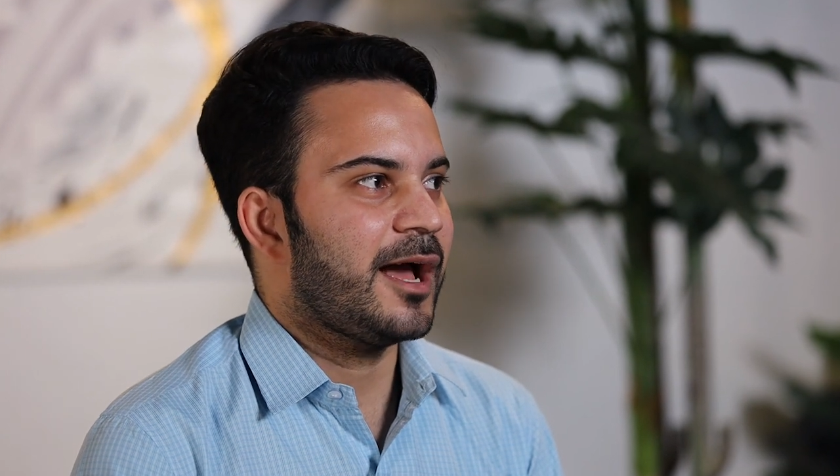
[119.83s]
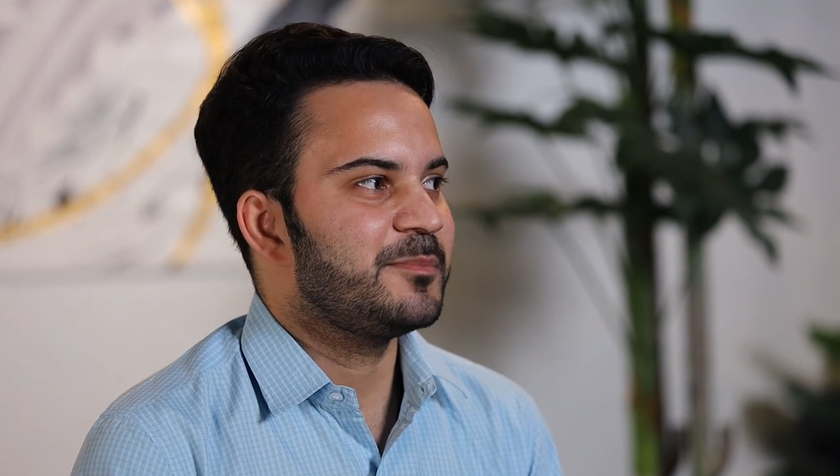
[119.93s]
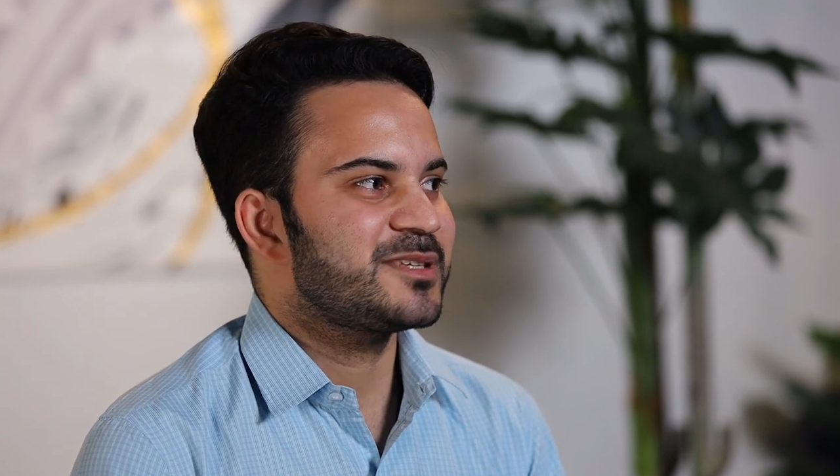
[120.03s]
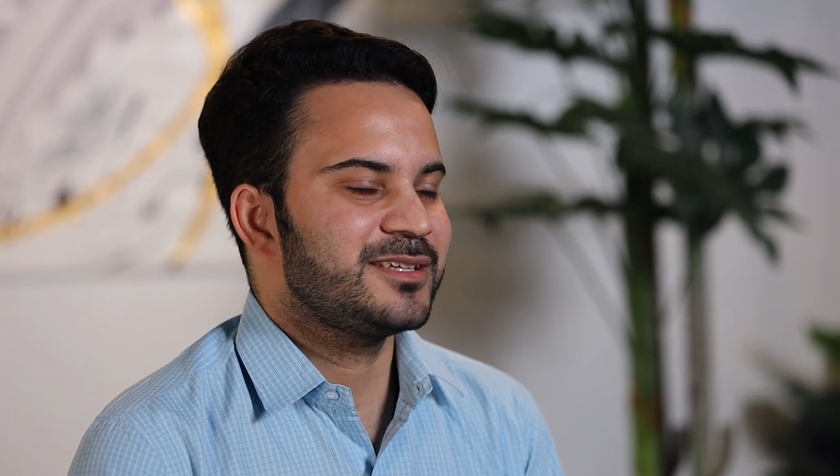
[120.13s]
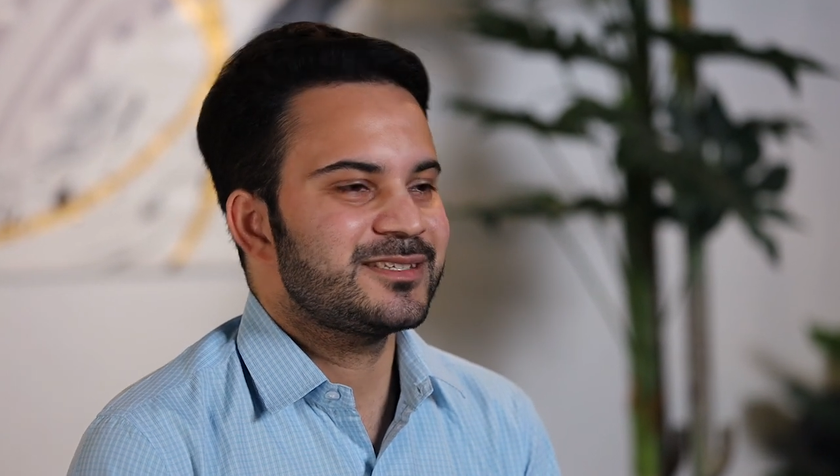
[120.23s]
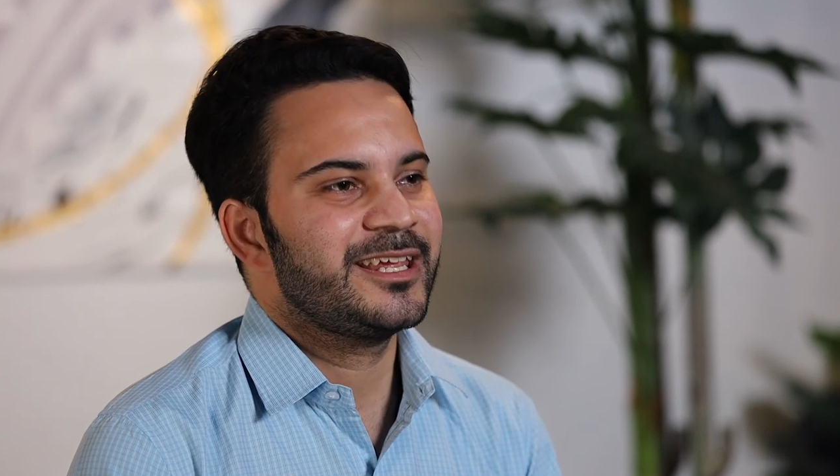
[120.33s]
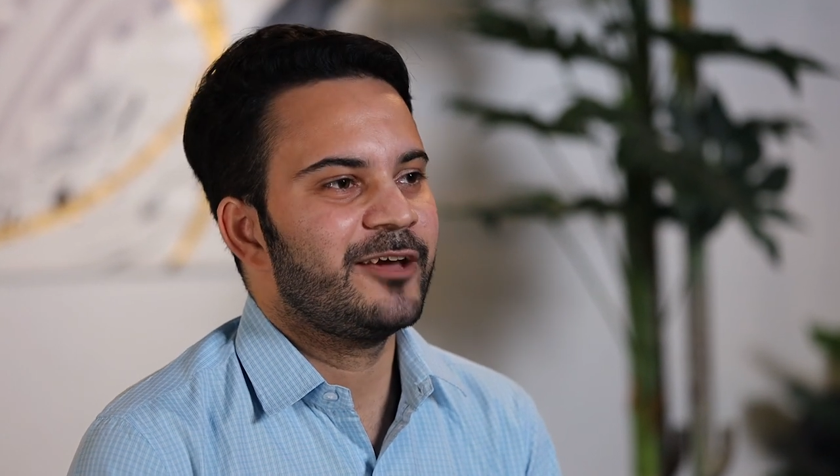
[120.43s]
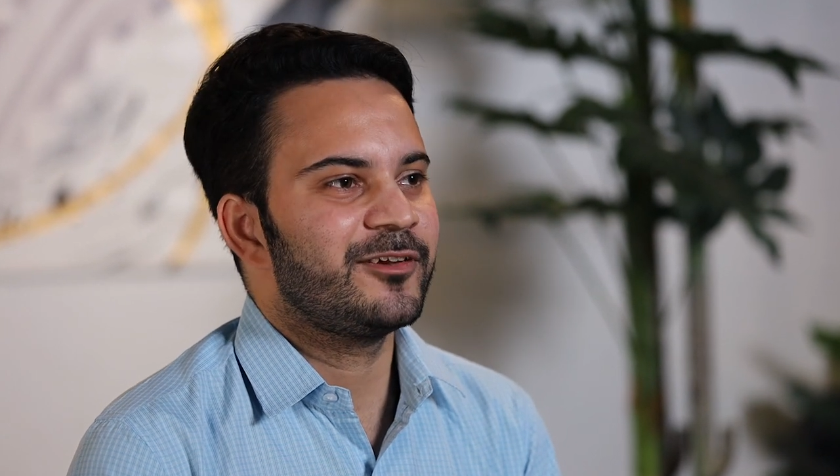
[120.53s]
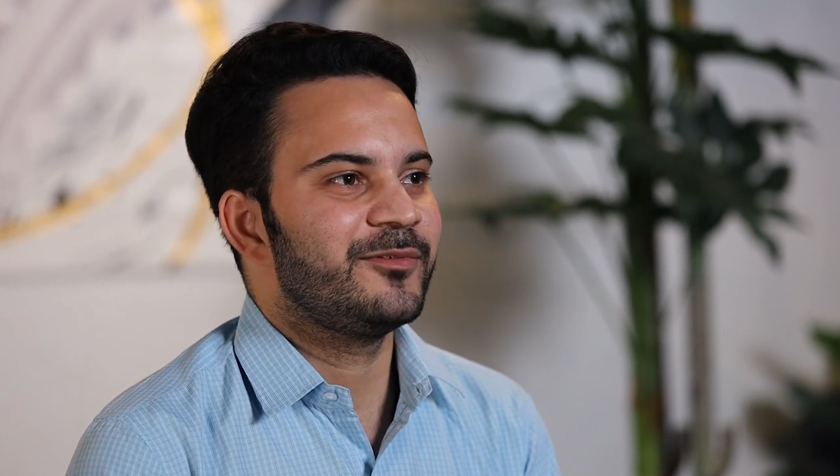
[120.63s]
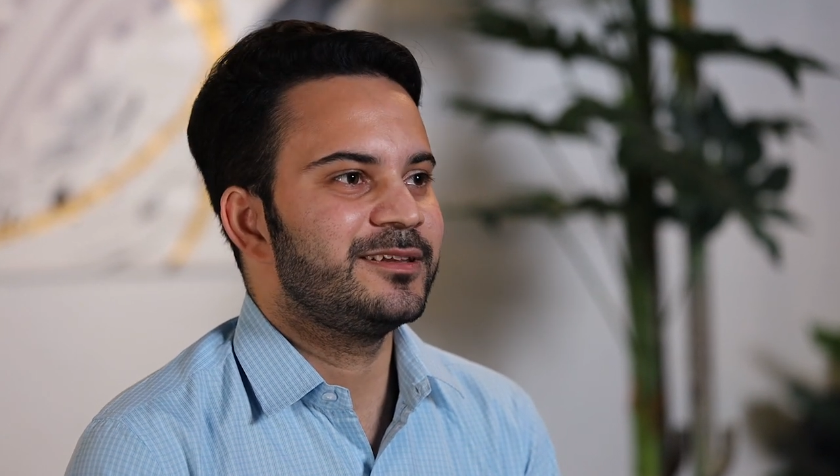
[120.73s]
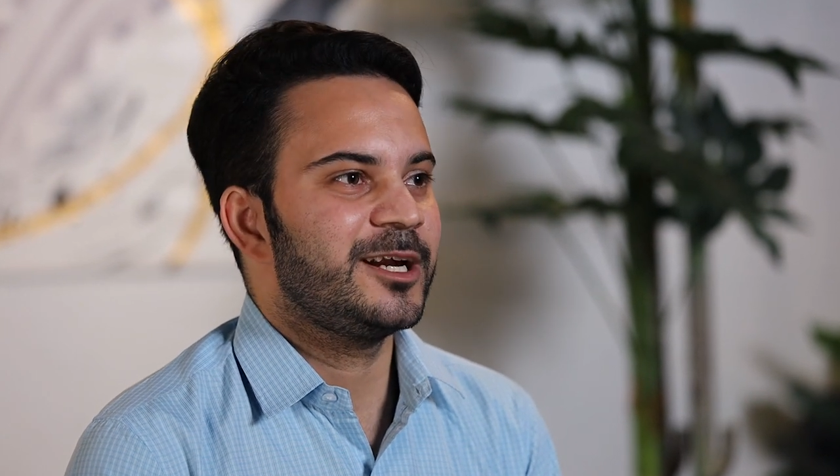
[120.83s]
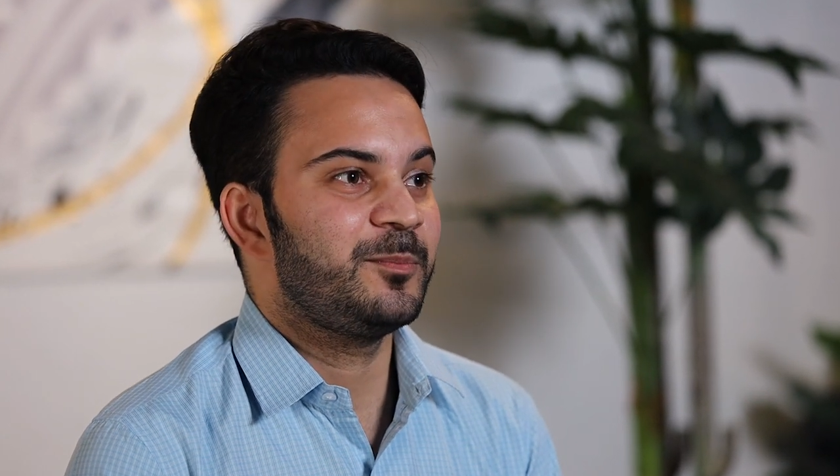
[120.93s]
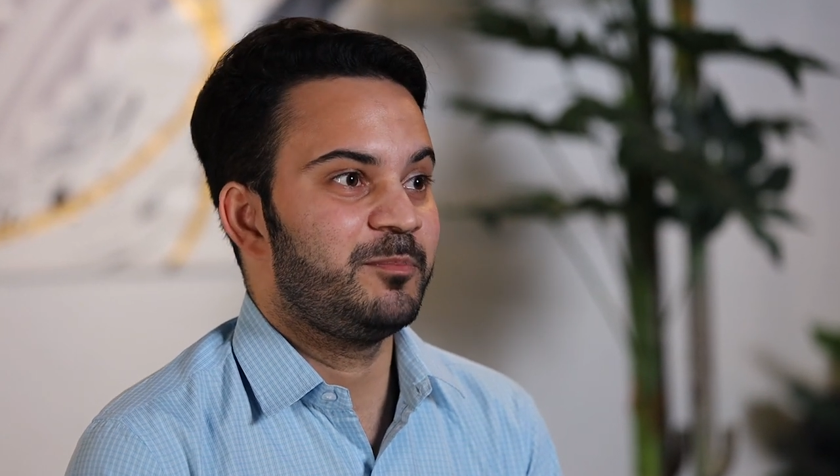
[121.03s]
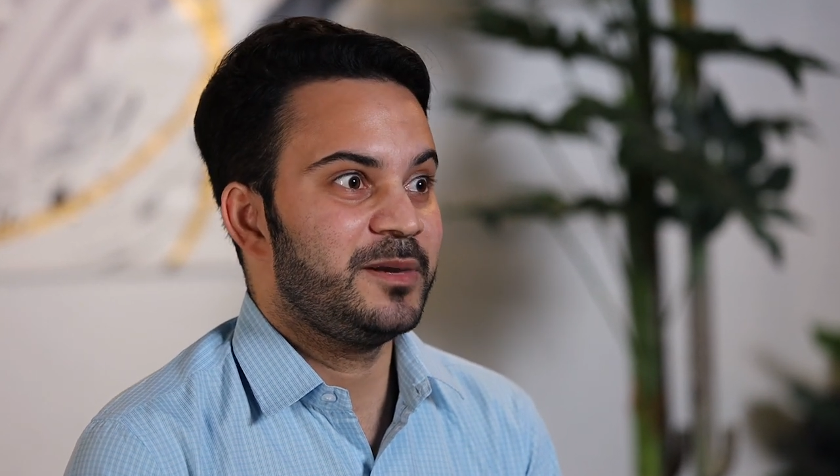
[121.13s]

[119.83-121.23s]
I'm suggesting everyone that